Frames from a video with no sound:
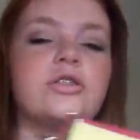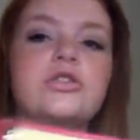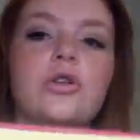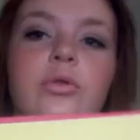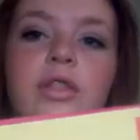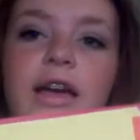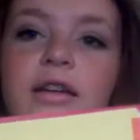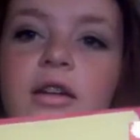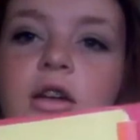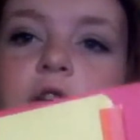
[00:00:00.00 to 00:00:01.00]
So like
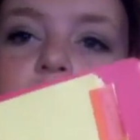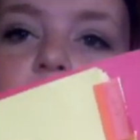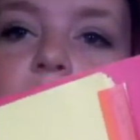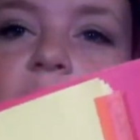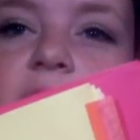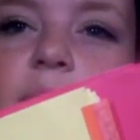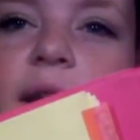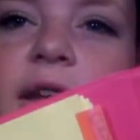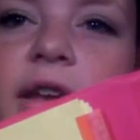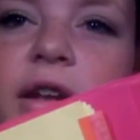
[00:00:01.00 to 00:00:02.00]
the red
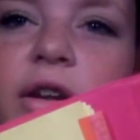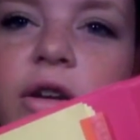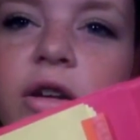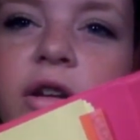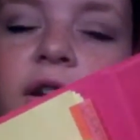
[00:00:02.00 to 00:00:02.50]
right here